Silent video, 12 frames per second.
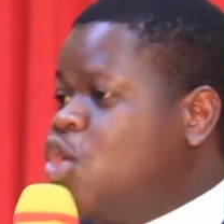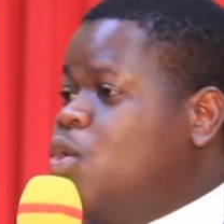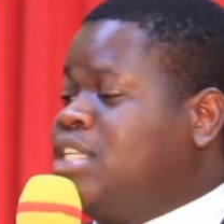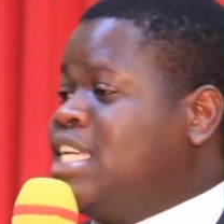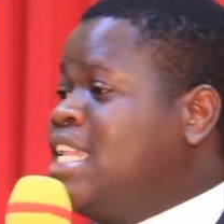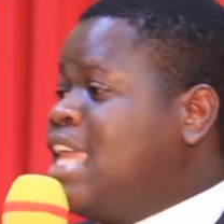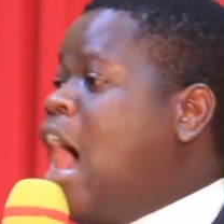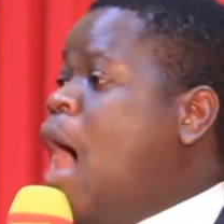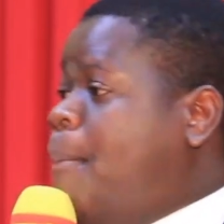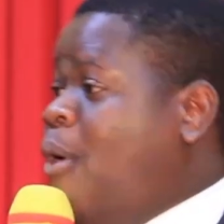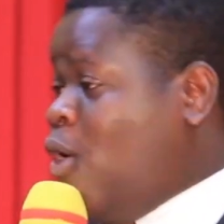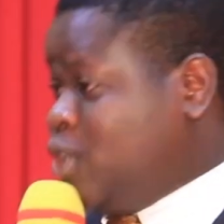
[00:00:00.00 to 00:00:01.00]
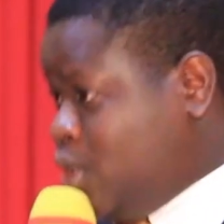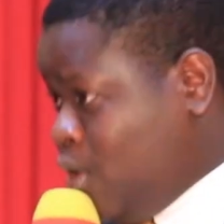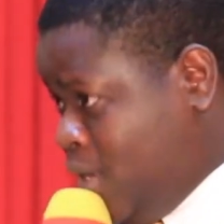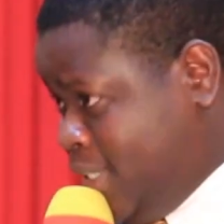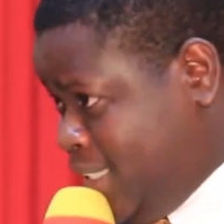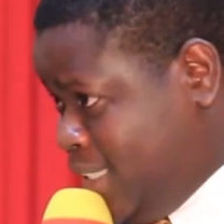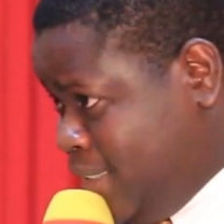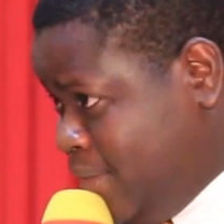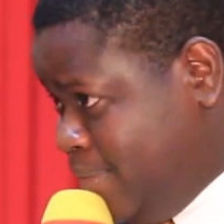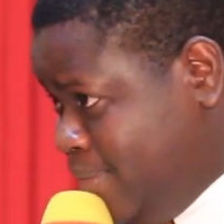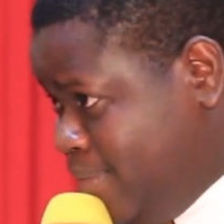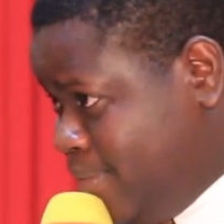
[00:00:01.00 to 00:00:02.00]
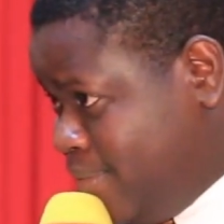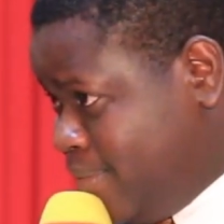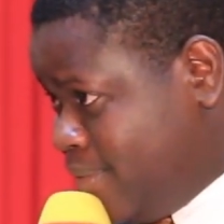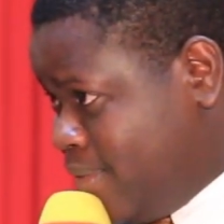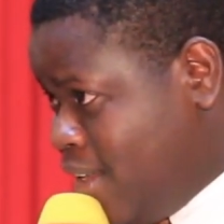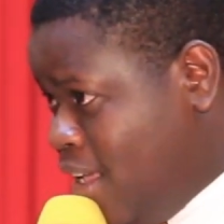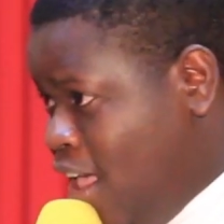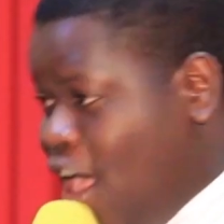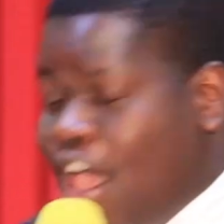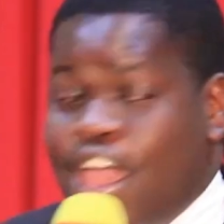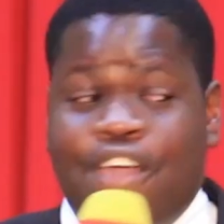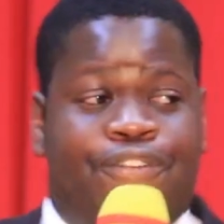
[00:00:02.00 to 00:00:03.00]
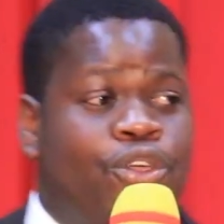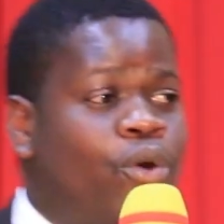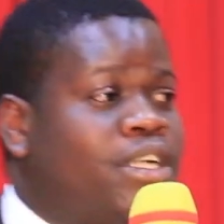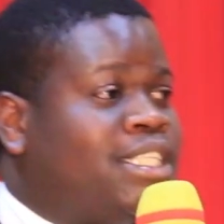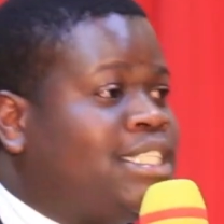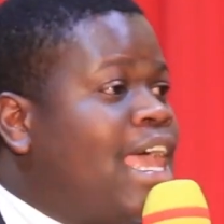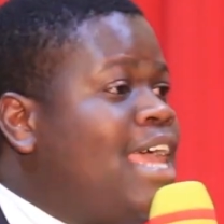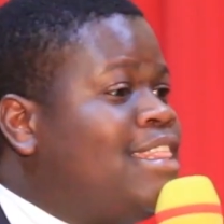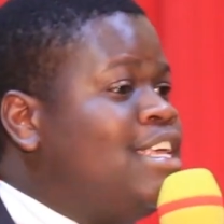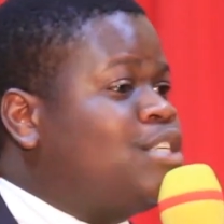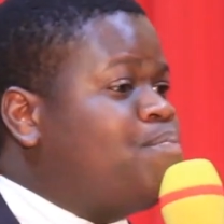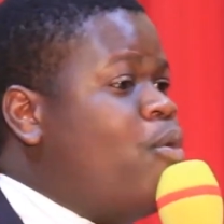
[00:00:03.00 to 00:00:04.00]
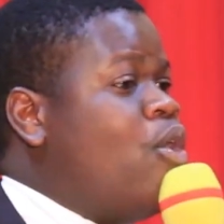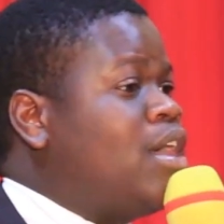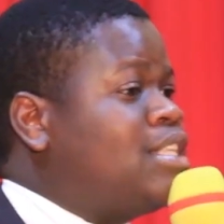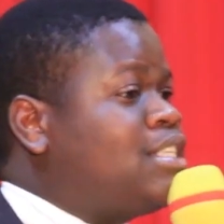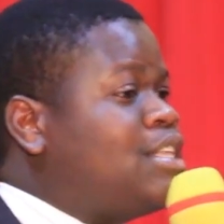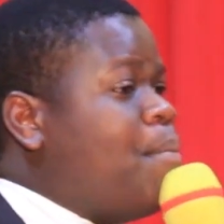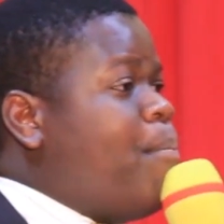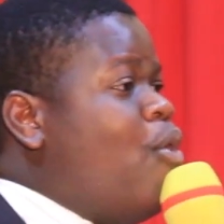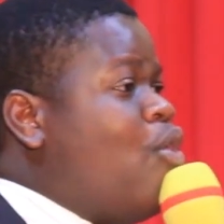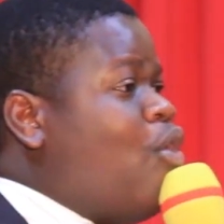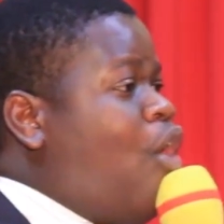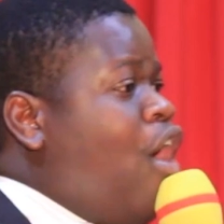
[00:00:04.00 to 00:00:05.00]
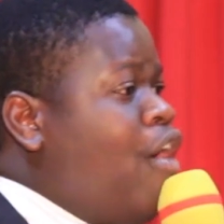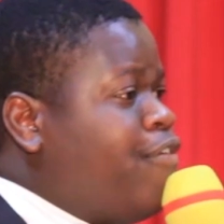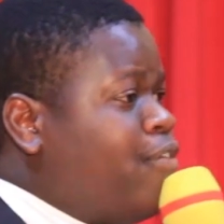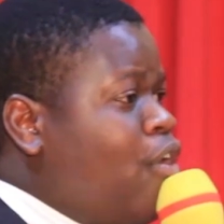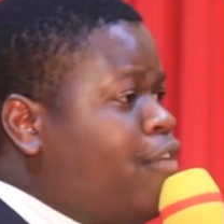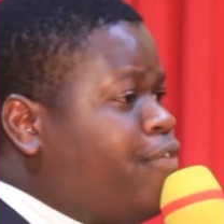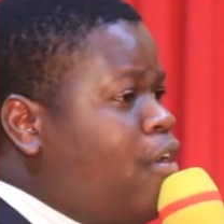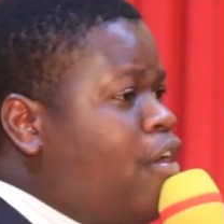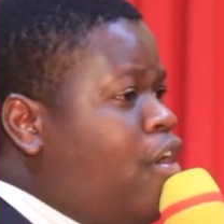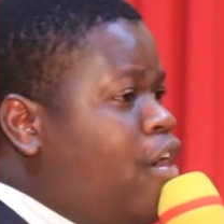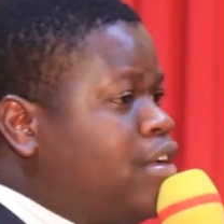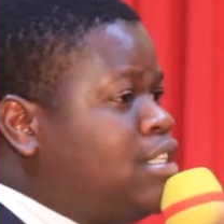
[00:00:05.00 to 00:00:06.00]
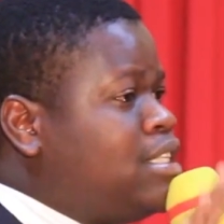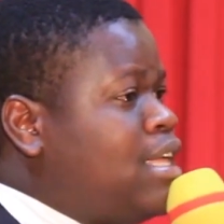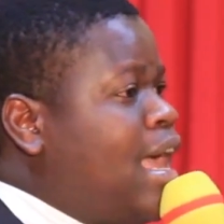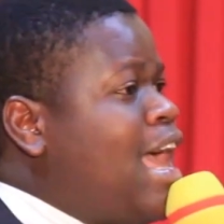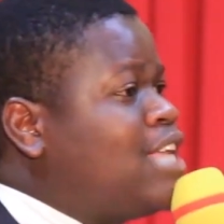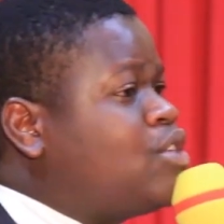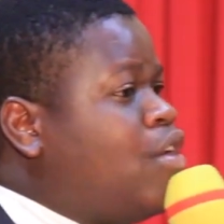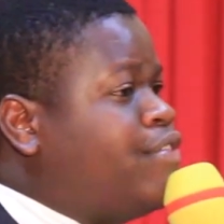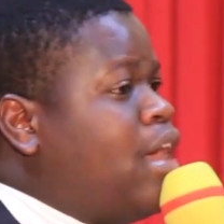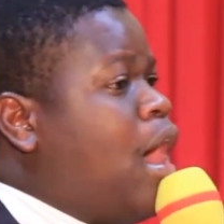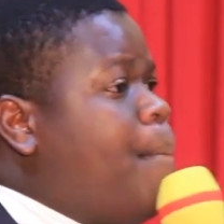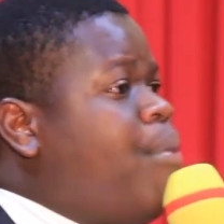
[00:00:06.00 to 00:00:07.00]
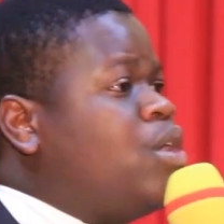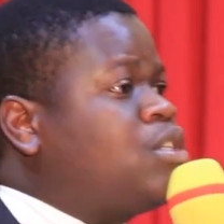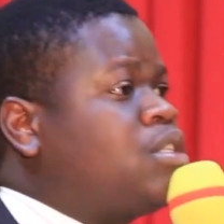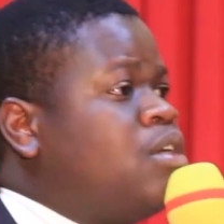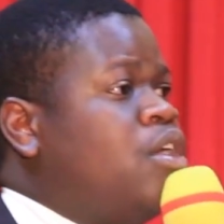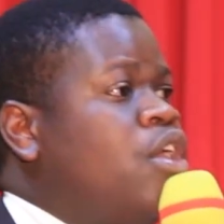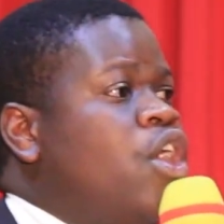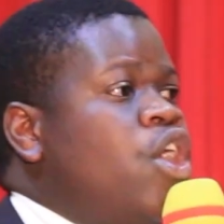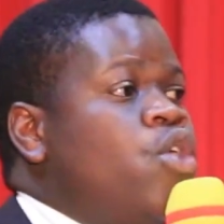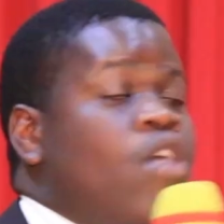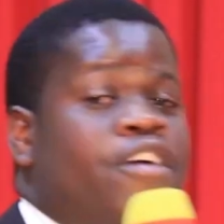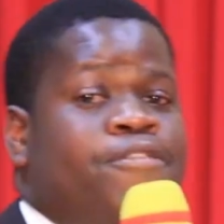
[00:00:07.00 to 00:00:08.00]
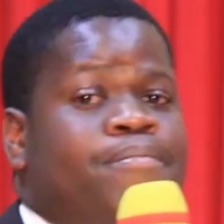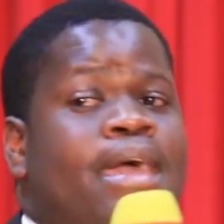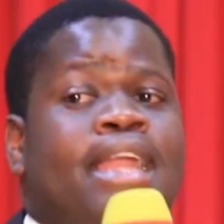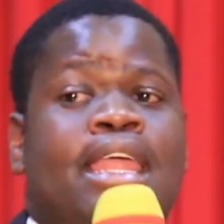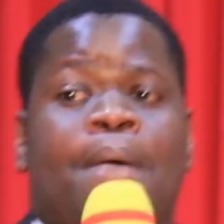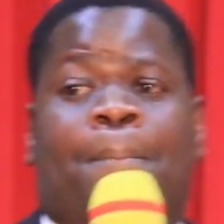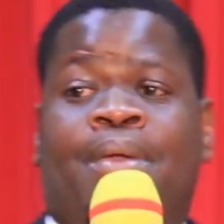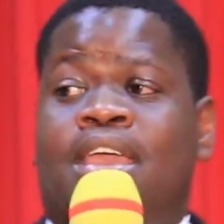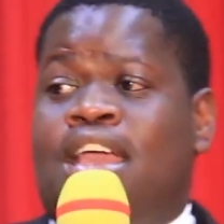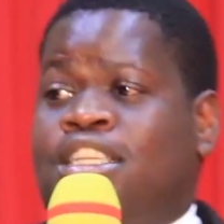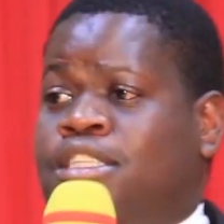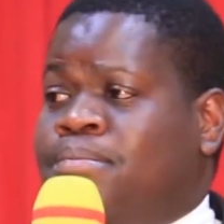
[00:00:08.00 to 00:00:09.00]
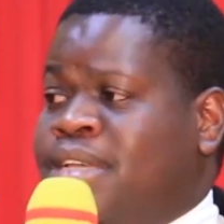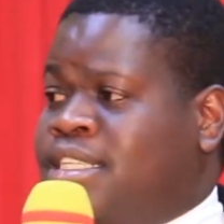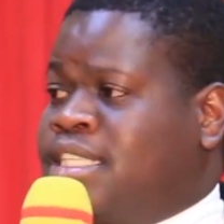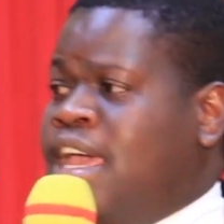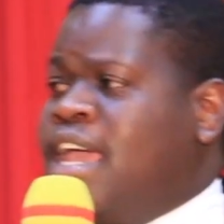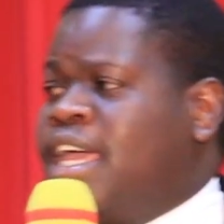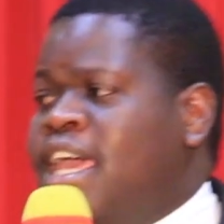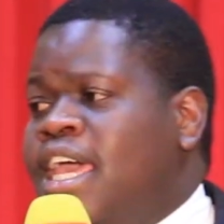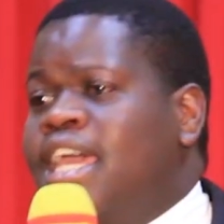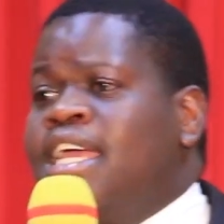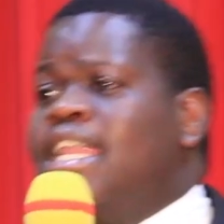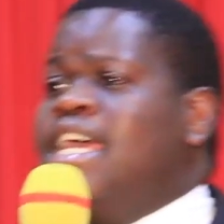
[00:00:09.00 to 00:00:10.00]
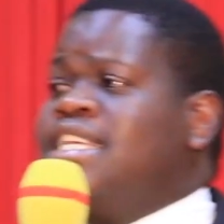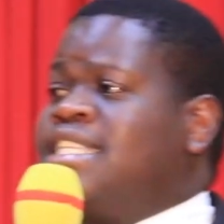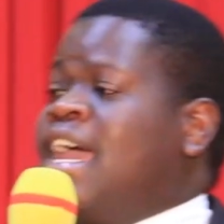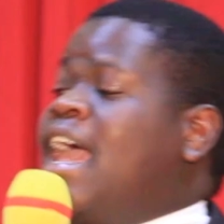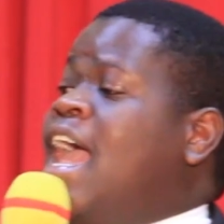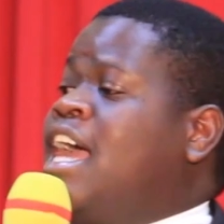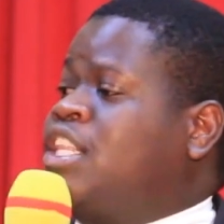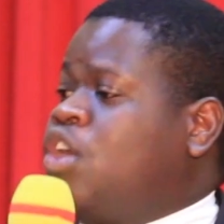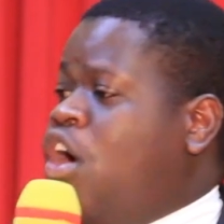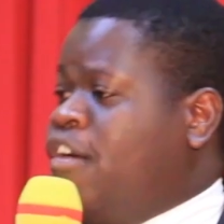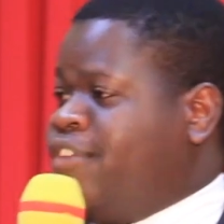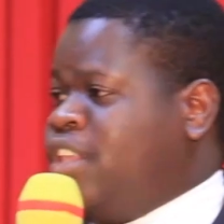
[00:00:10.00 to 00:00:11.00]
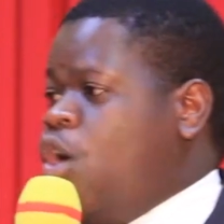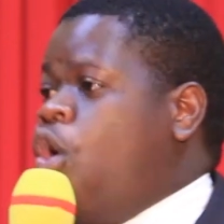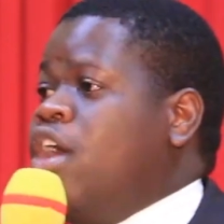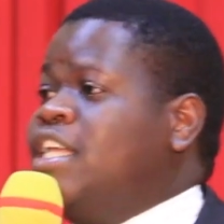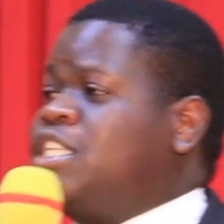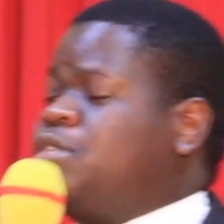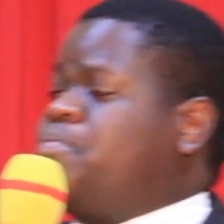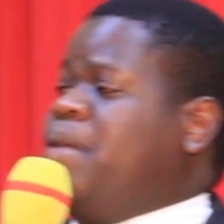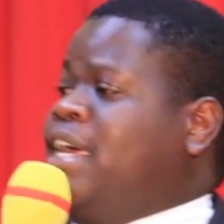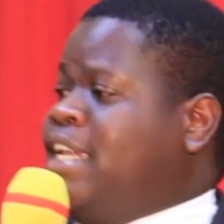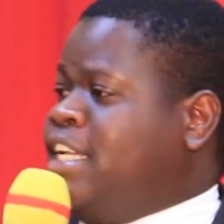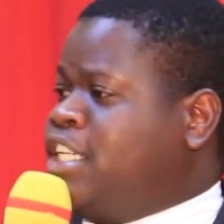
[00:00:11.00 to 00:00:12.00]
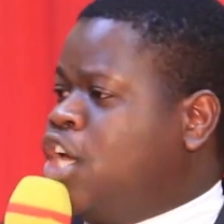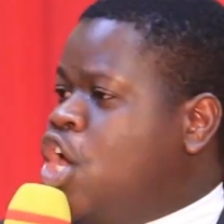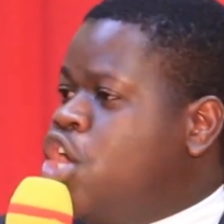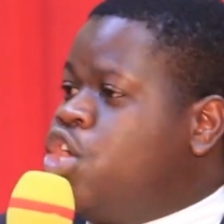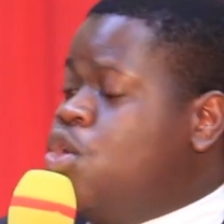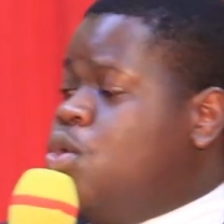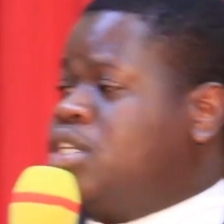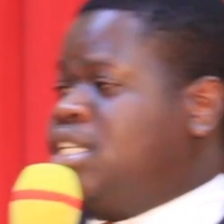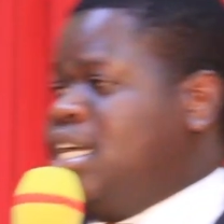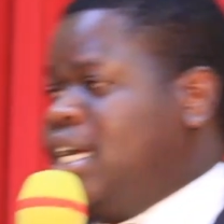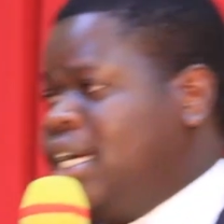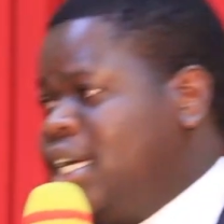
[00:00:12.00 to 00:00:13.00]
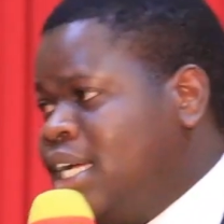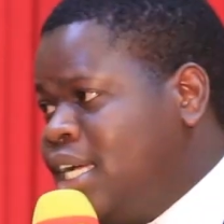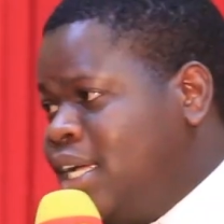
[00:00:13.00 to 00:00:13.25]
using the apostles. If you would say this book, it's the book or it's the acts of the apostle, you have made a biggest mistake. It is the act of the Holy Spirit using